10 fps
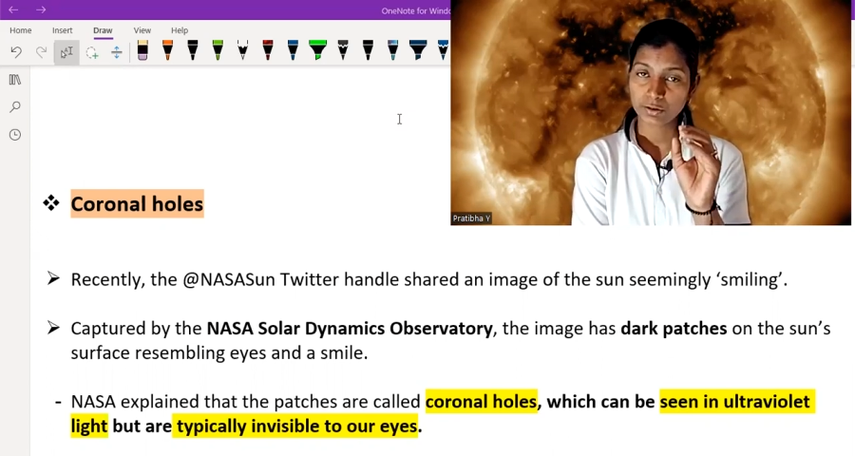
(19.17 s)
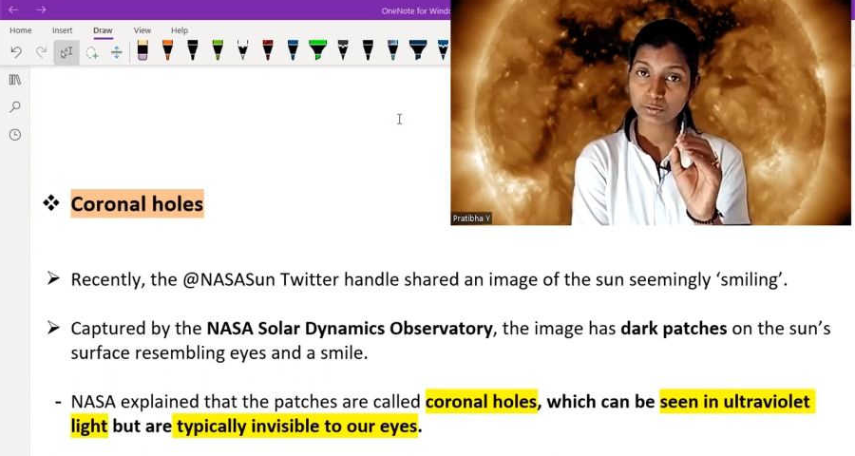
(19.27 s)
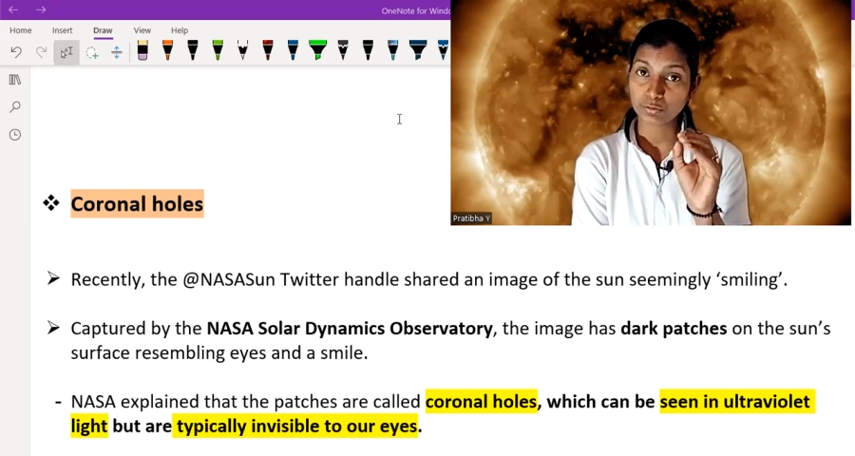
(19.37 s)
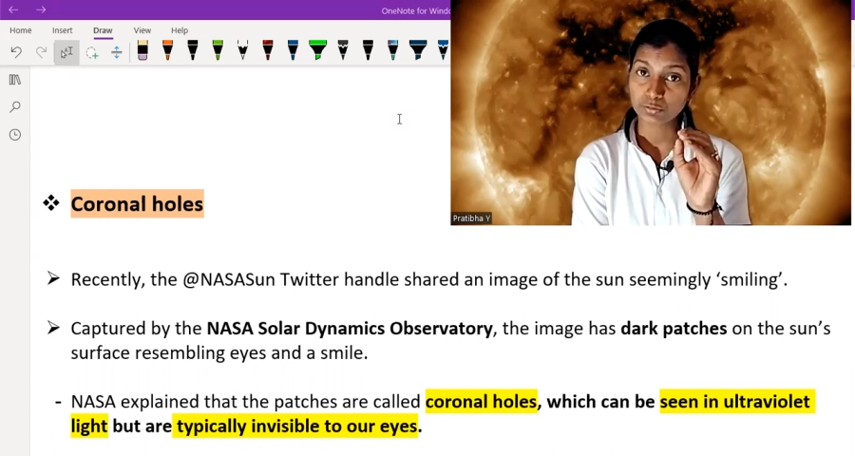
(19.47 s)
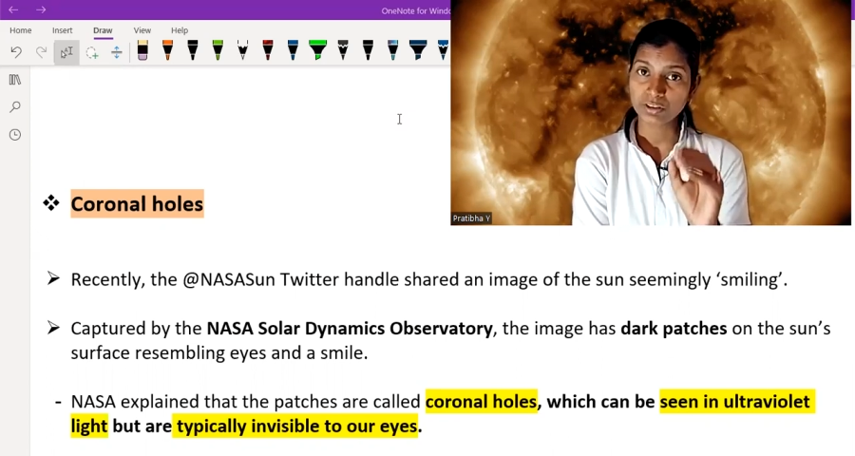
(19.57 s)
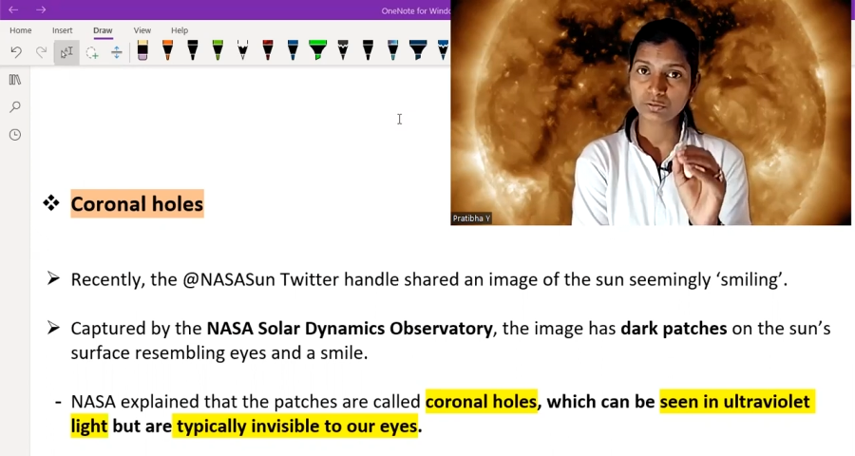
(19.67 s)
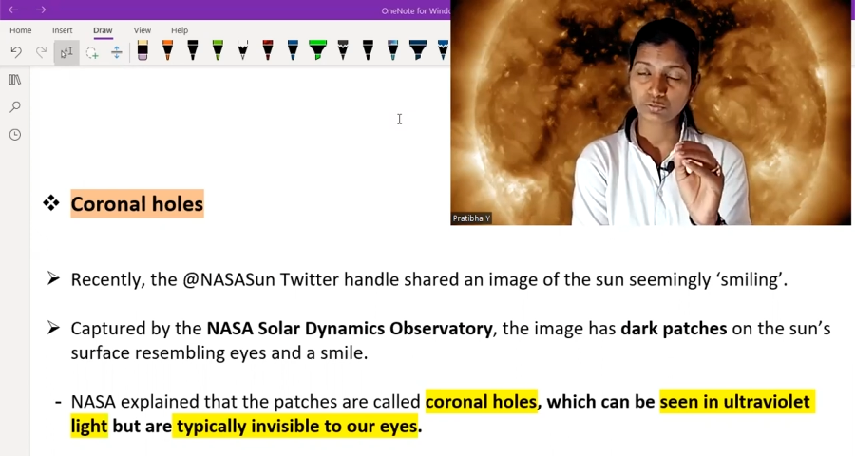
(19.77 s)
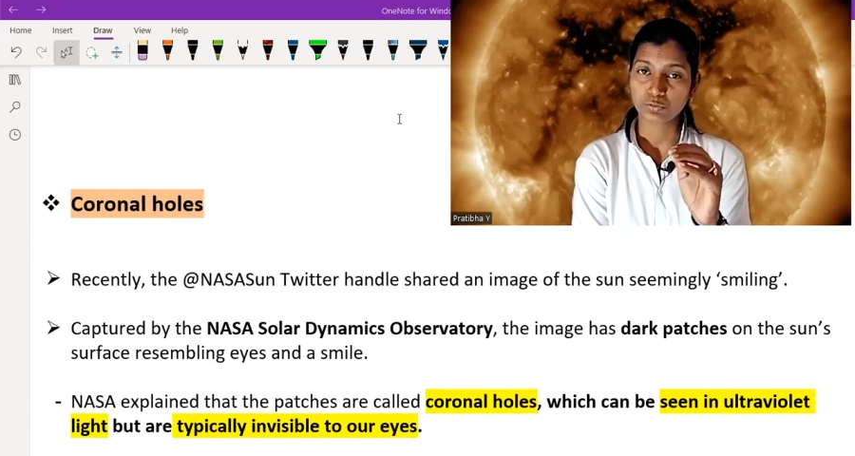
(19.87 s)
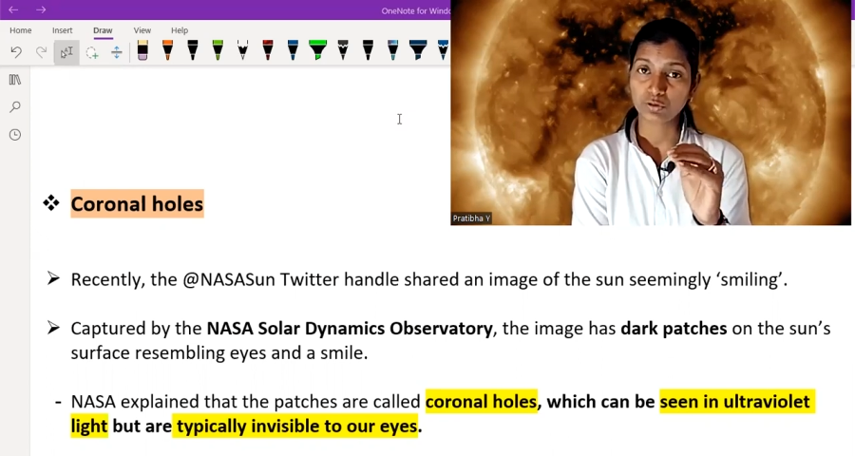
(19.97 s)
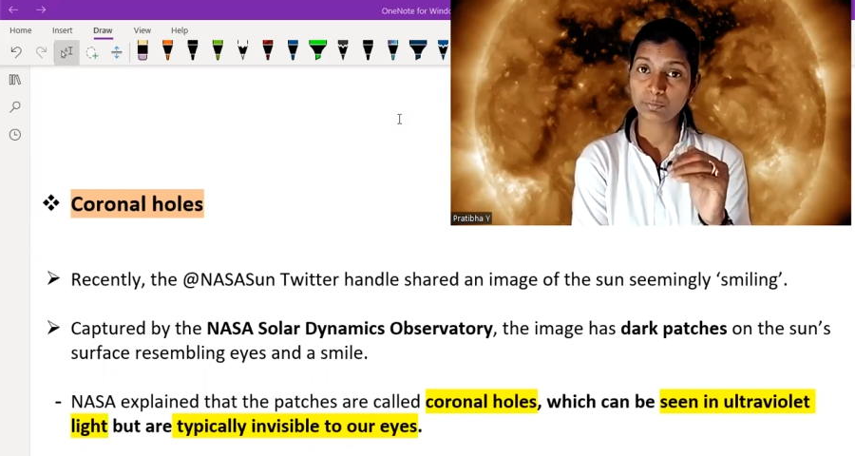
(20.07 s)
through this
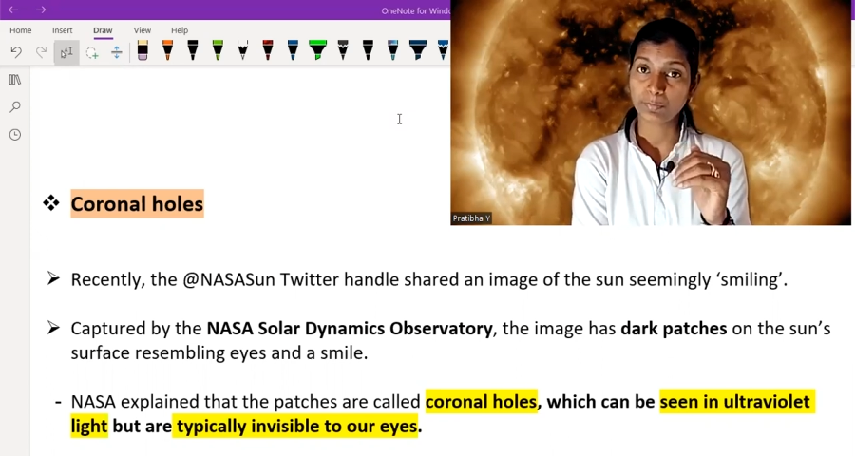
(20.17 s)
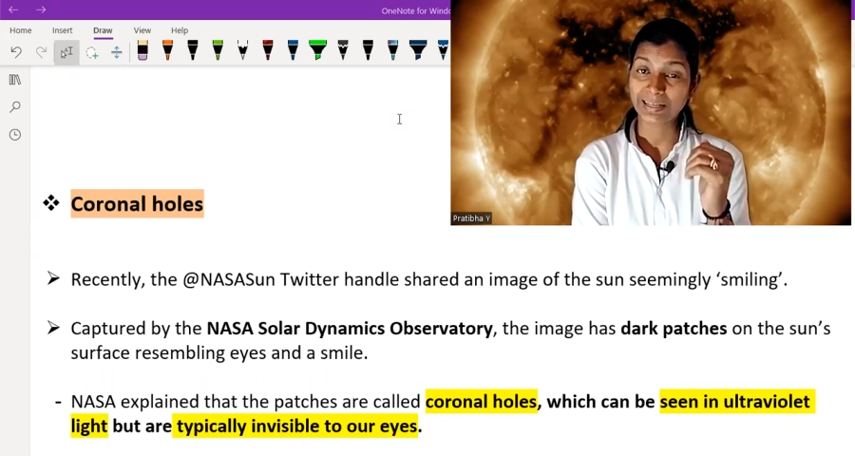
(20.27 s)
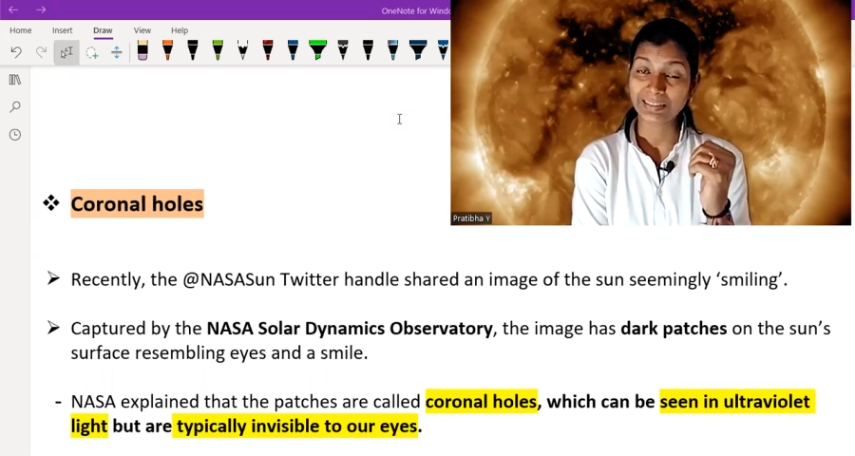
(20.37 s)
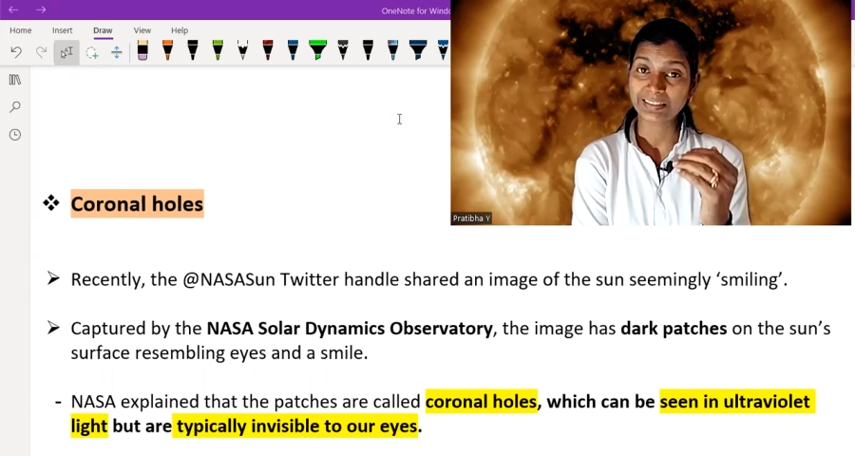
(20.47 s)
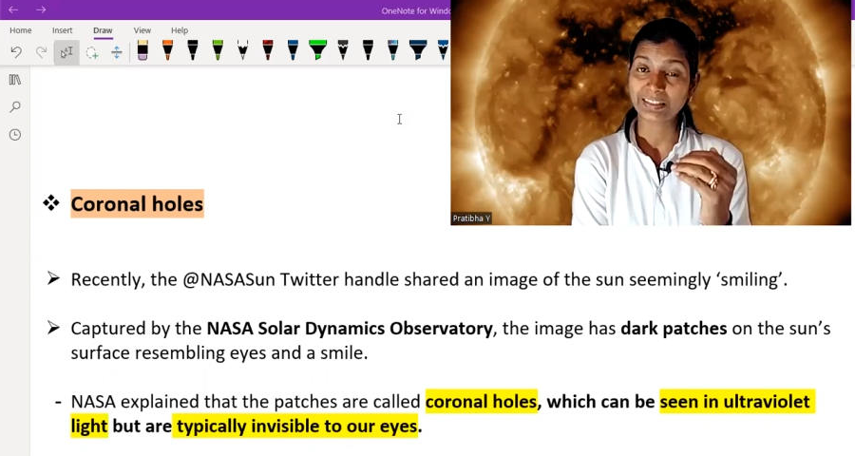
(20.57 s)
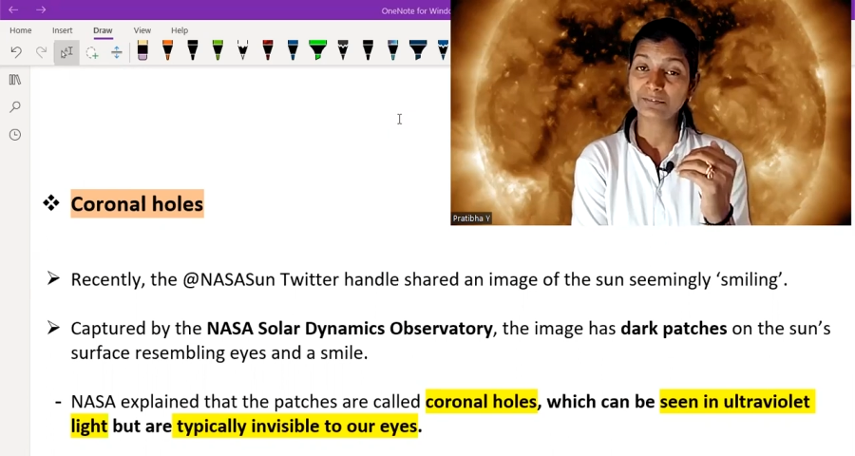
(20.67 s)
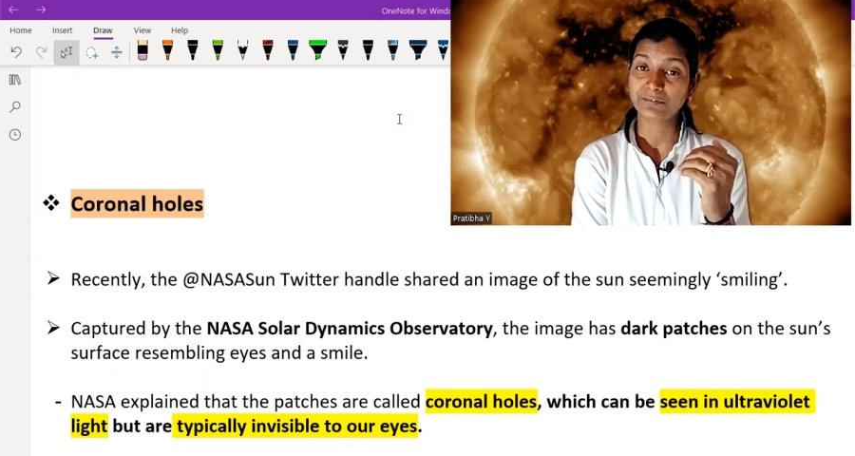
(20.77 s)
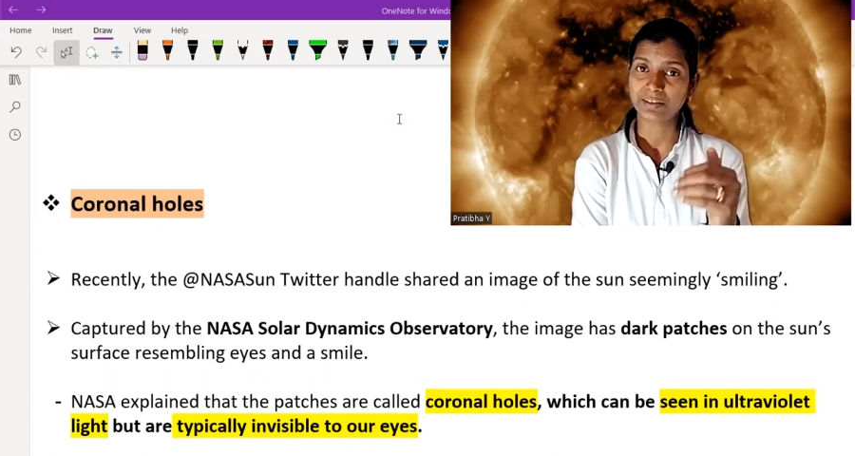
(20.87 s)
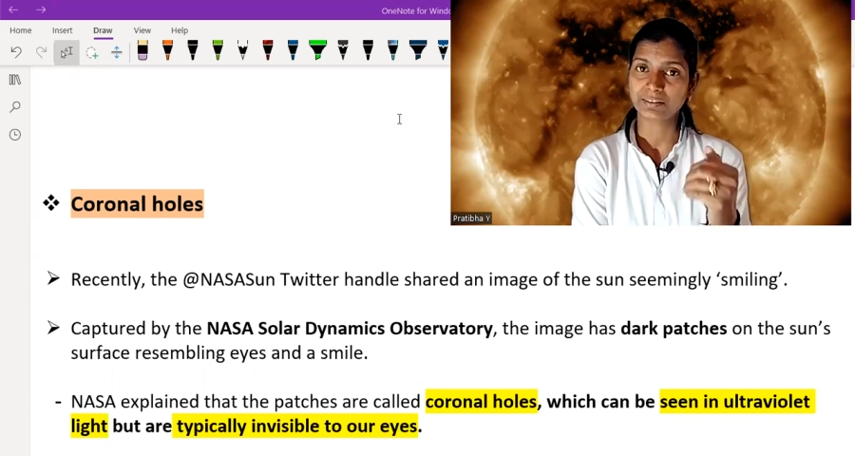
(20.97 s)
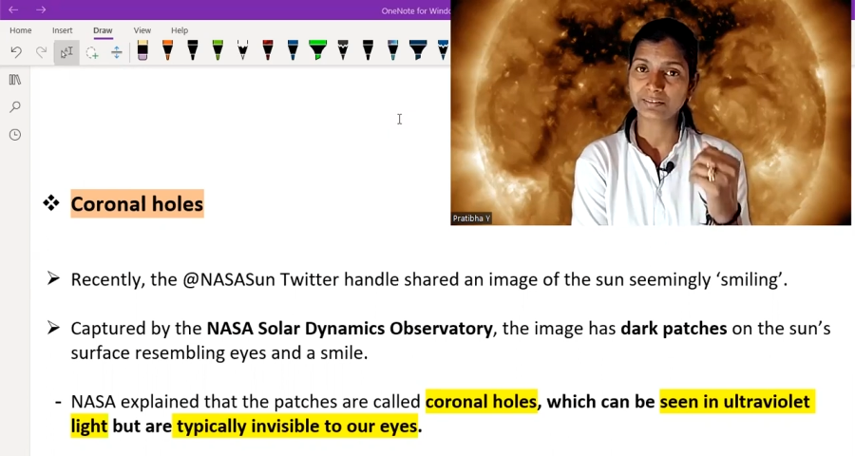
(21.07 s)
hole, magnetic
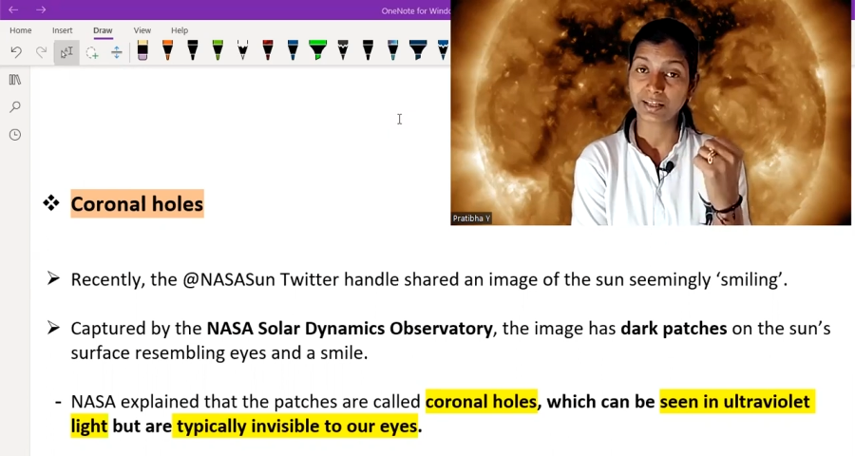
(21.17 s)
flares